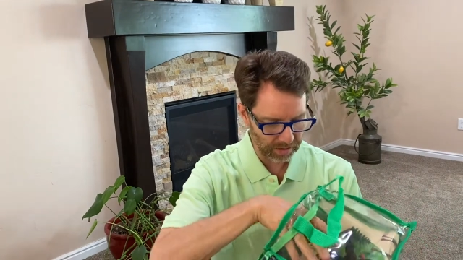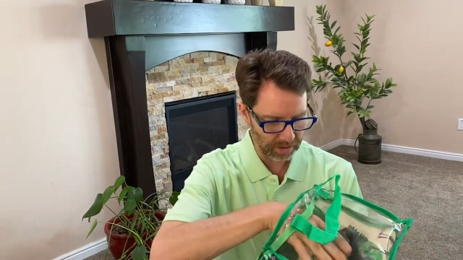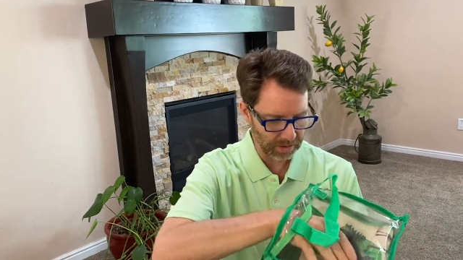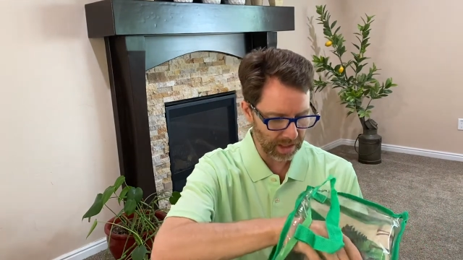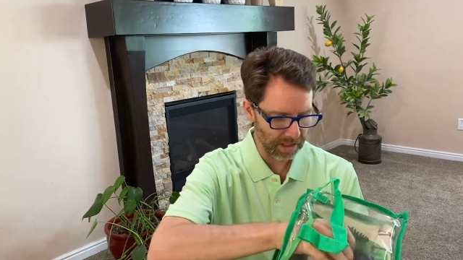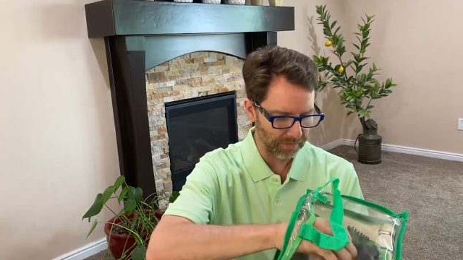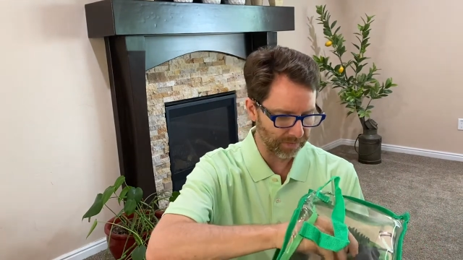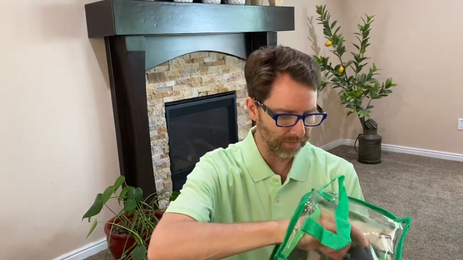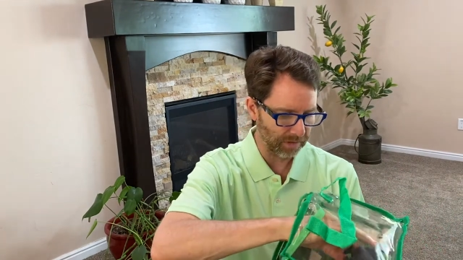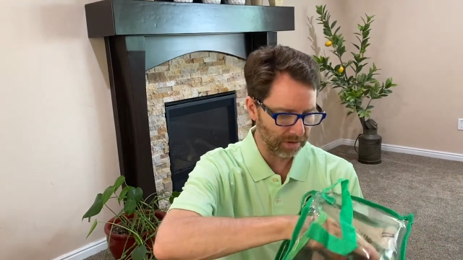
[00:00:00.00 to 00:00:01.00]
are kind of,
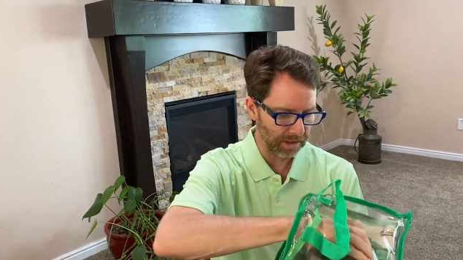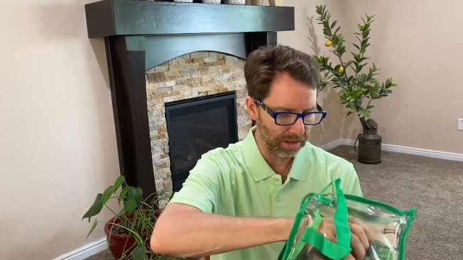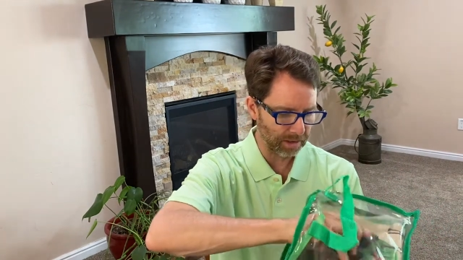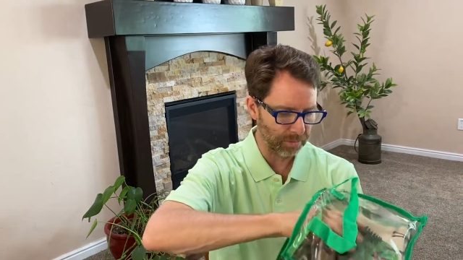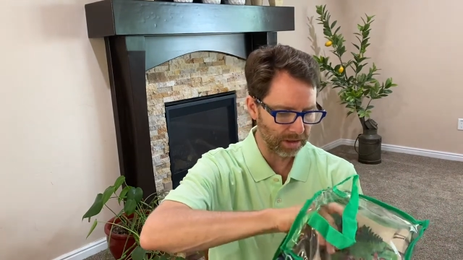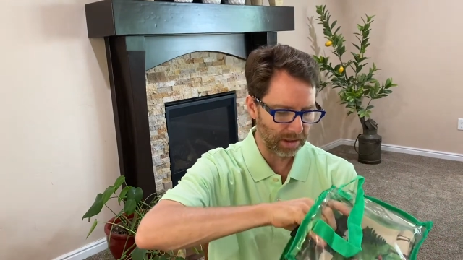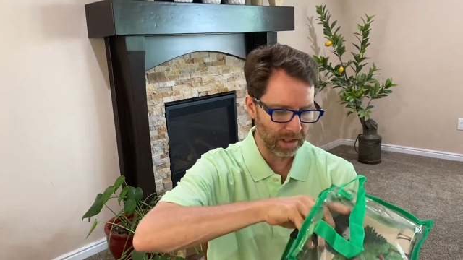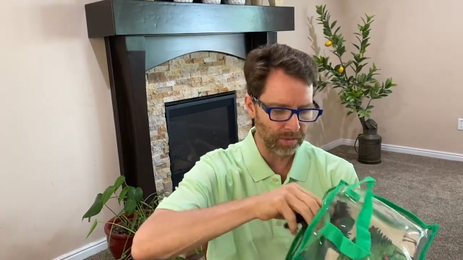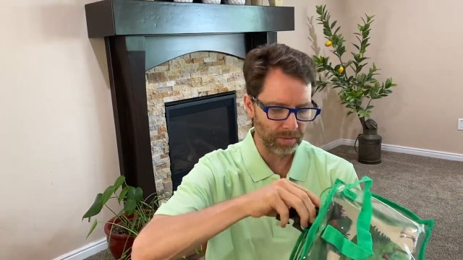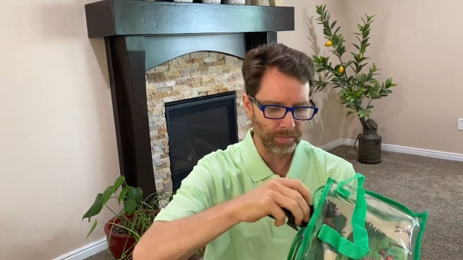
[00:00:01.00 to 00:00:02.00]
looks like they're put
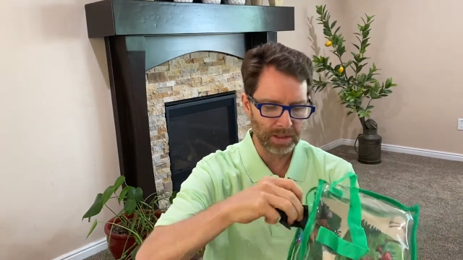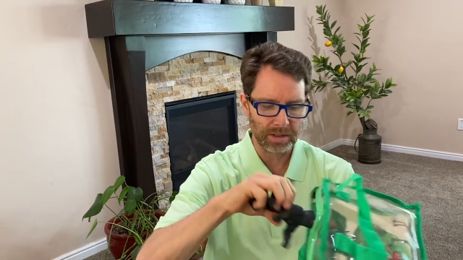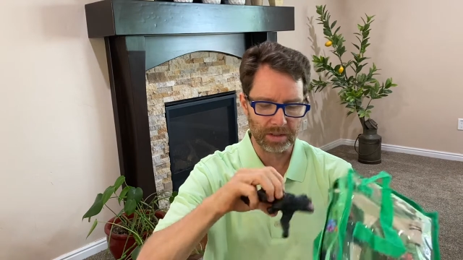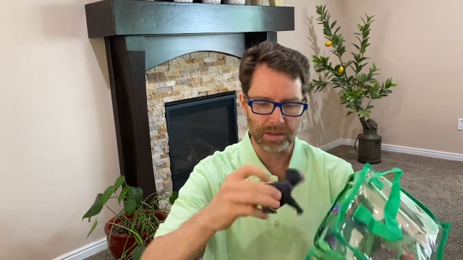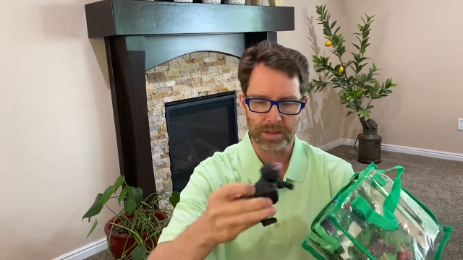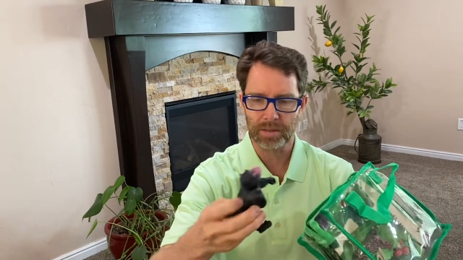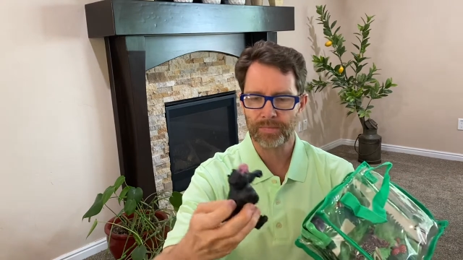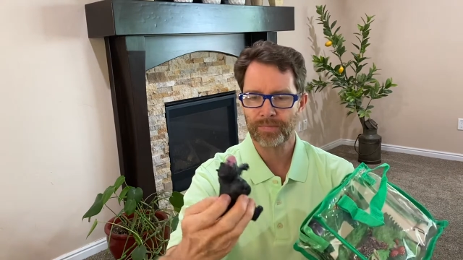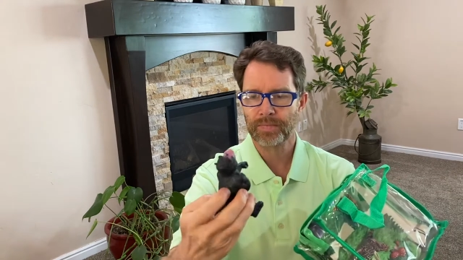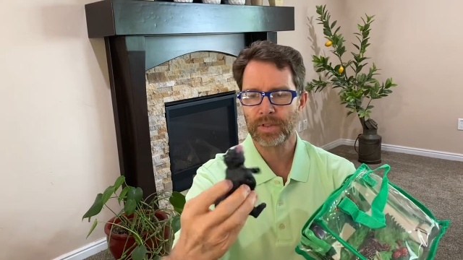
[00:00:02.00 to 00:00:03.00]
together with pieces.
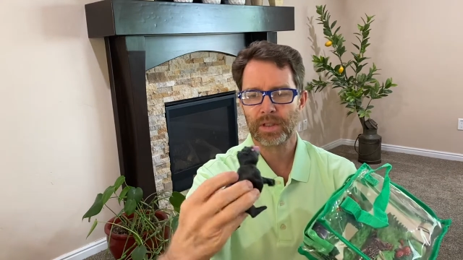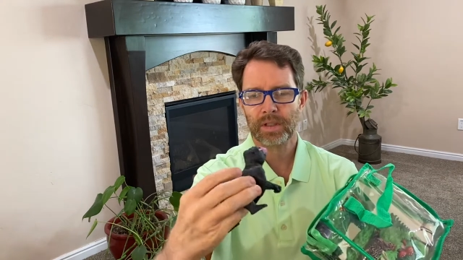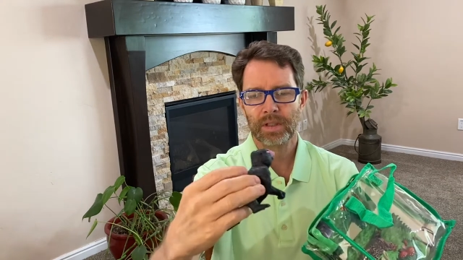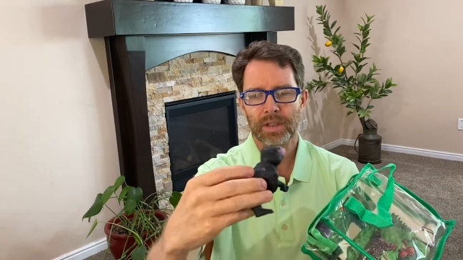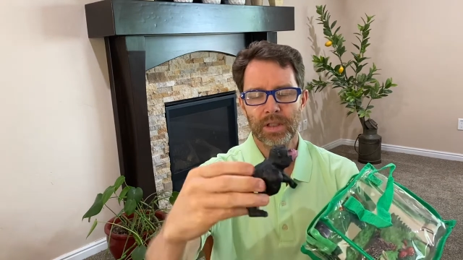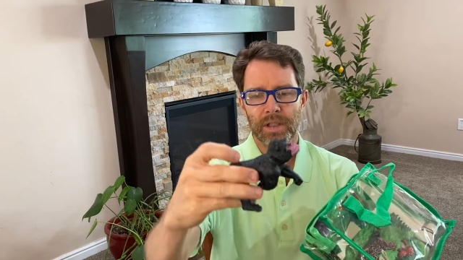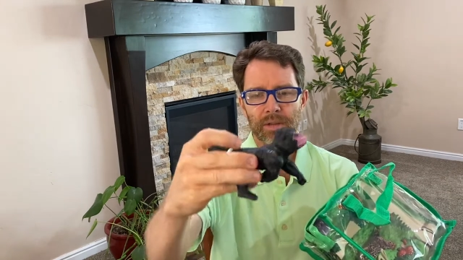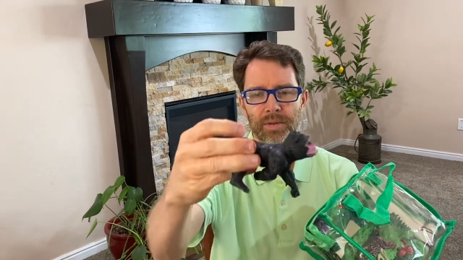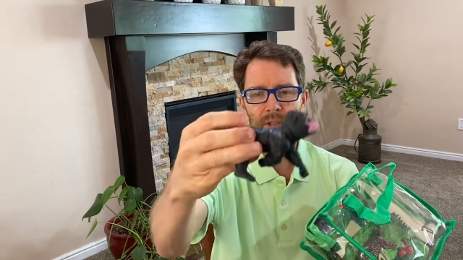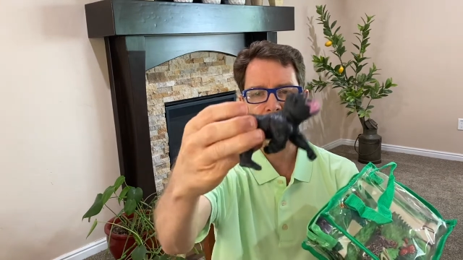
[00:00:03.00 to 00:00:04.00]

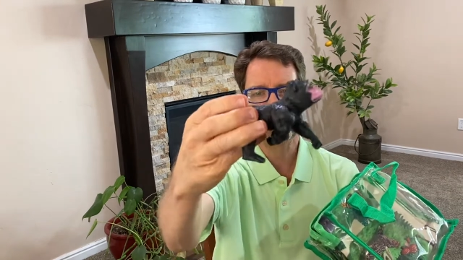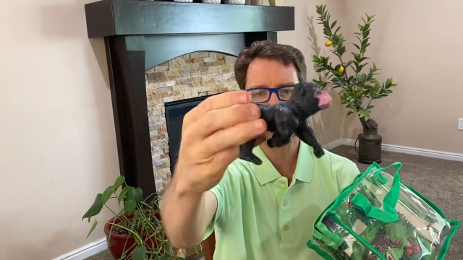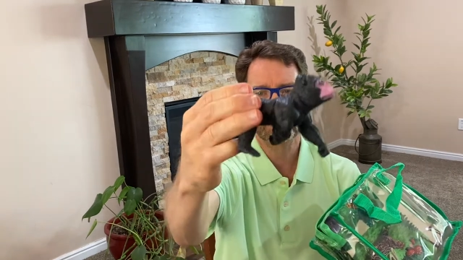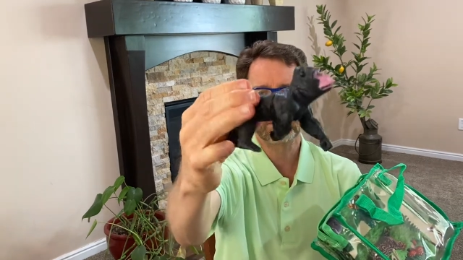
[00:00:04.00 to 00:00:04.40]
There we go.